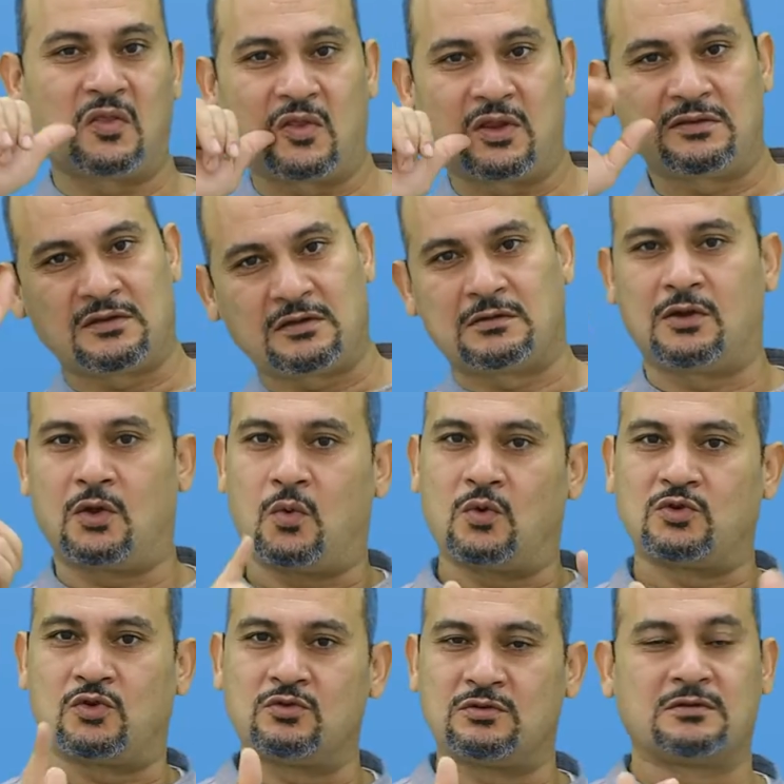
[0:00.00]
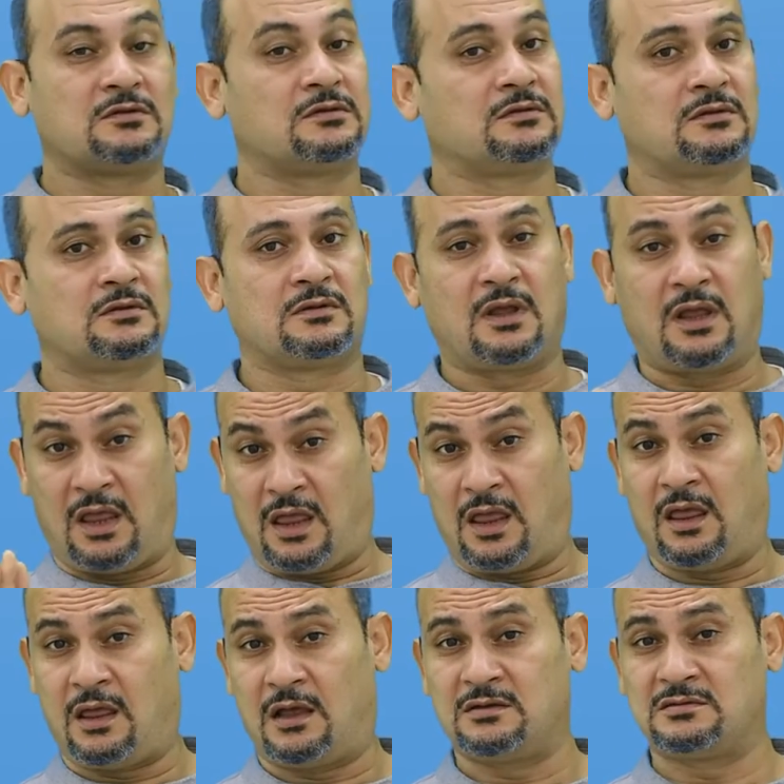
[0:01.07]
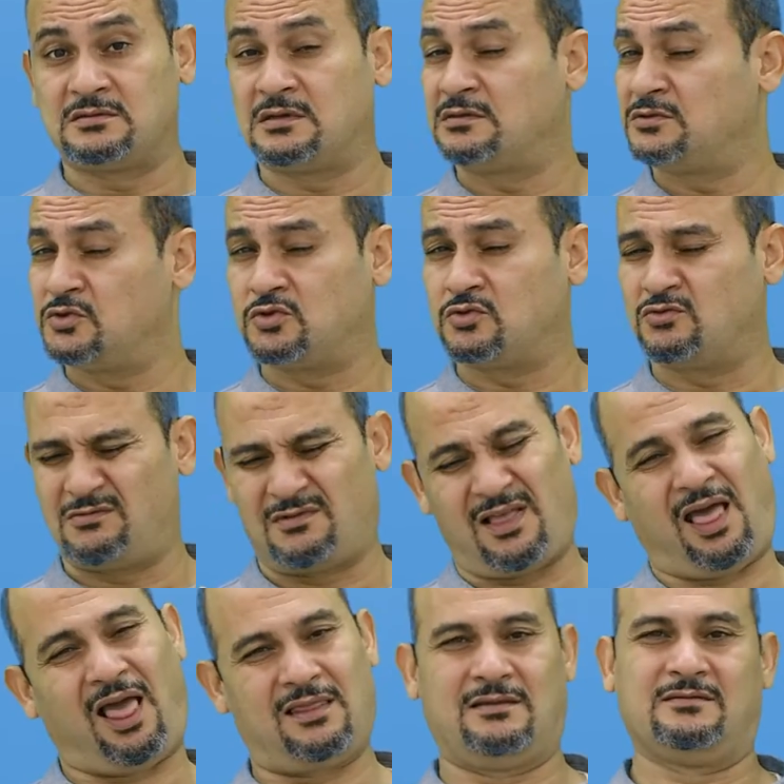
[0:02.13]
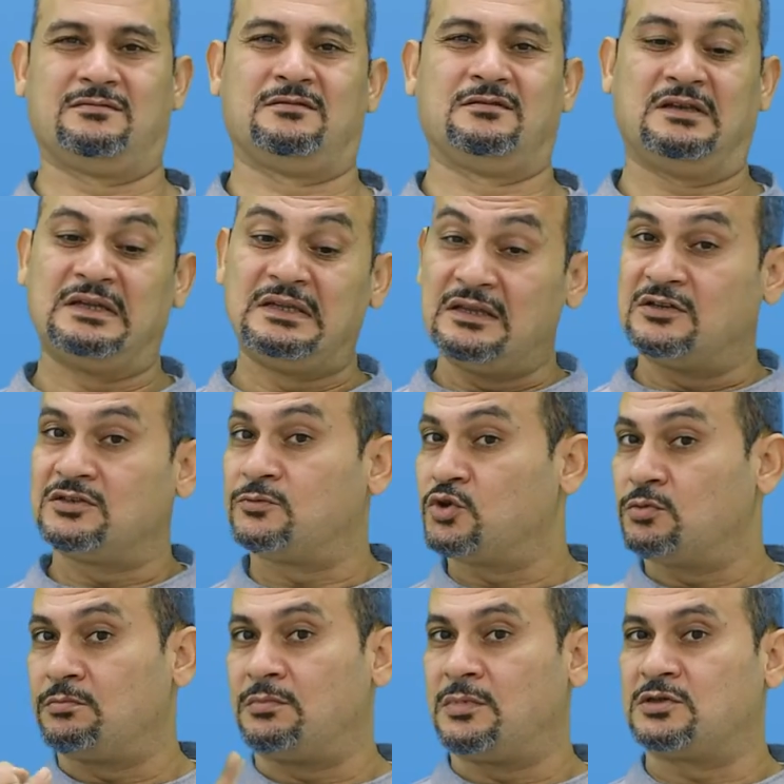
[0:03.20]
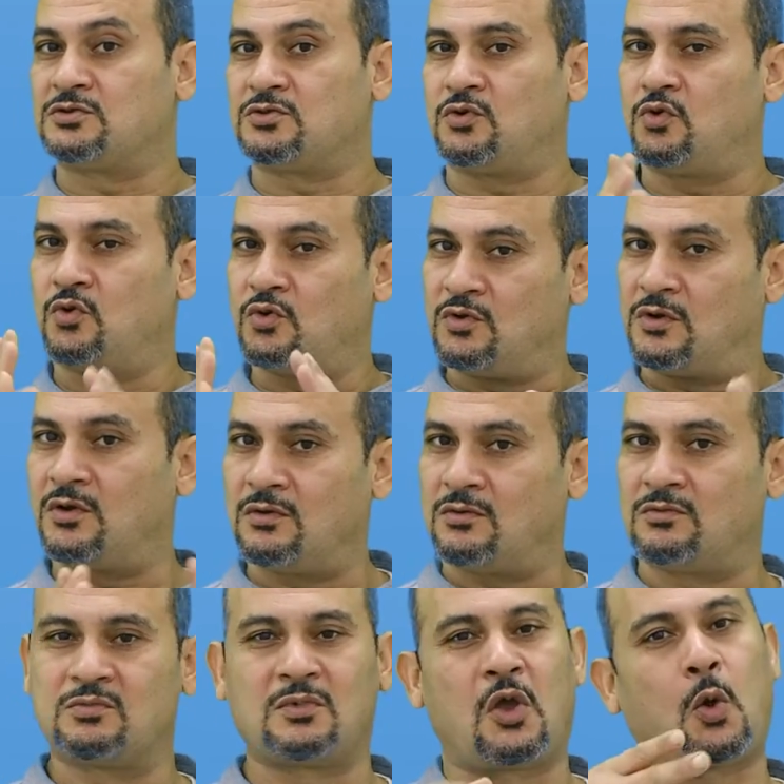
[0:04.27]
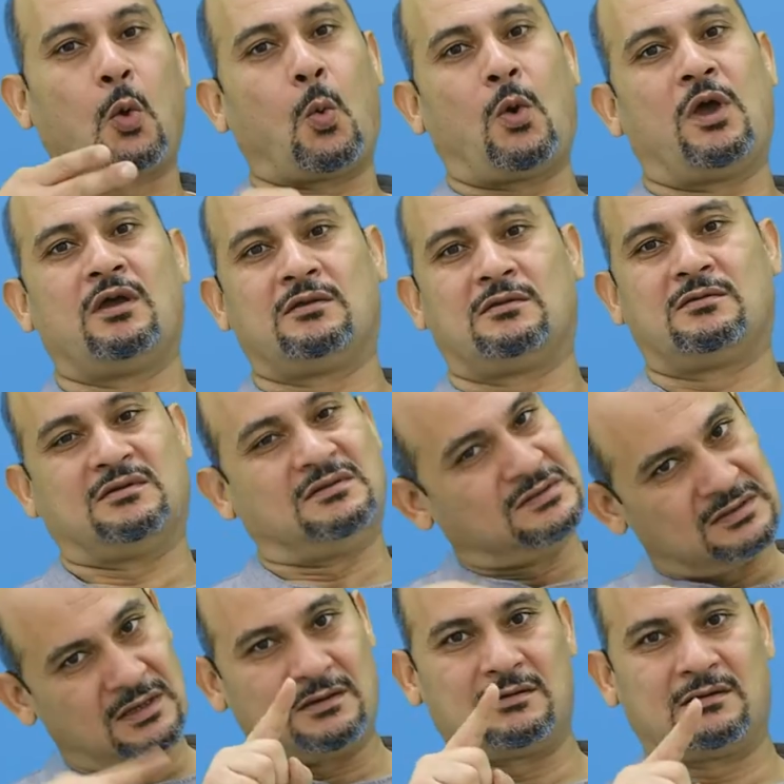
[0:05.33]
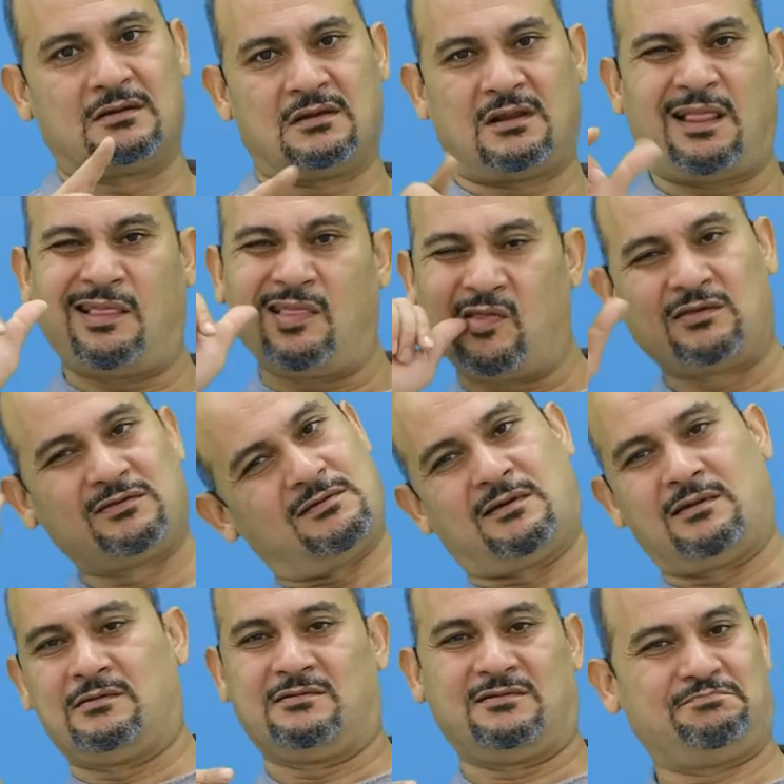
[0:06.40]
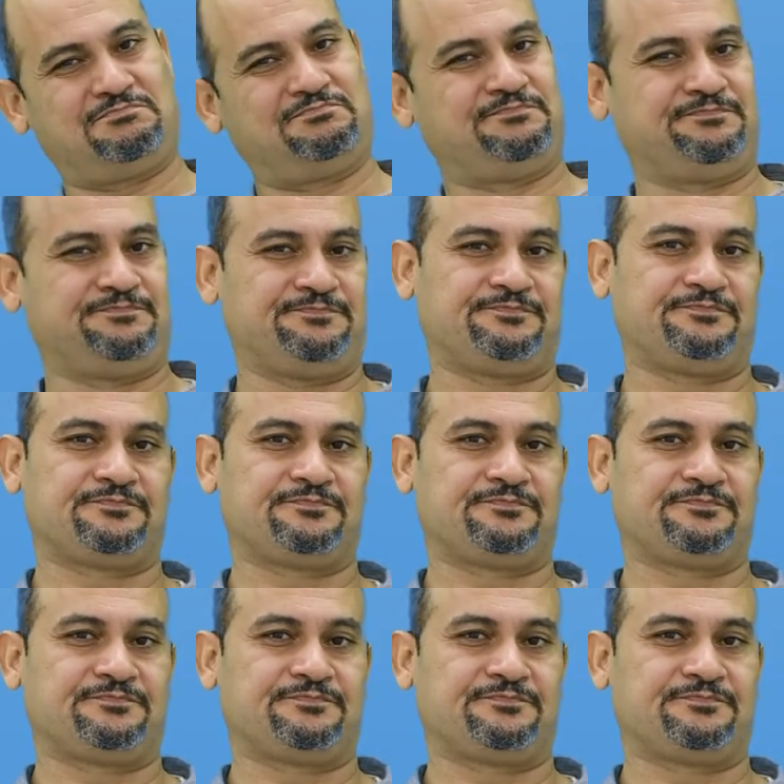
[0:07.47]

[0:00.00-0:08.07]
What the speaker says: We have 6 words. So let's read the questions and then try to see the suitable word for our question.